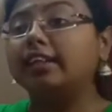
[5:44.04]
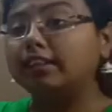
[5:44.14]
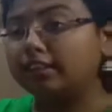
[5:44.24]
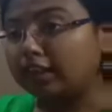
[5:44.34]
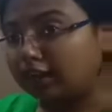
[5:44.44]

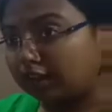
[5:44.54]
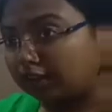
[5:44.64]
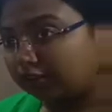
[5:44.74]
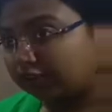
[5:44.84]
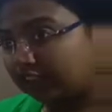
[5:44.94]

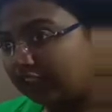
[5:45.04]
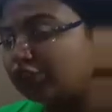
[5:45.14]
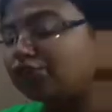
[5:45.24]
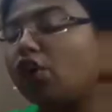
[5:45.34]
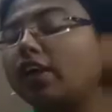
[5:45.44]

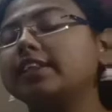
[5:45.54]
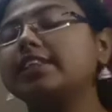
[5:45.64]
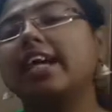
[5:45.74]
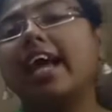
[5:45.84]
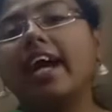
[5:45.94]
This
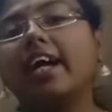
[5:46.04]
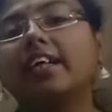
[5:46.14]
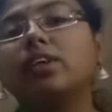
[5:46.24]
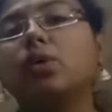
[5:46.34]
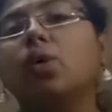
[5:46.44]
Forest
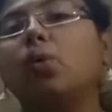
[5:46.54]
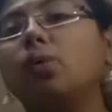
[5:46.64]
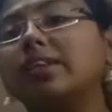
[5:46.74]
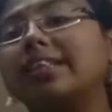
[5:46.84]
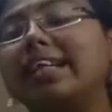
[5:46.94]
Act was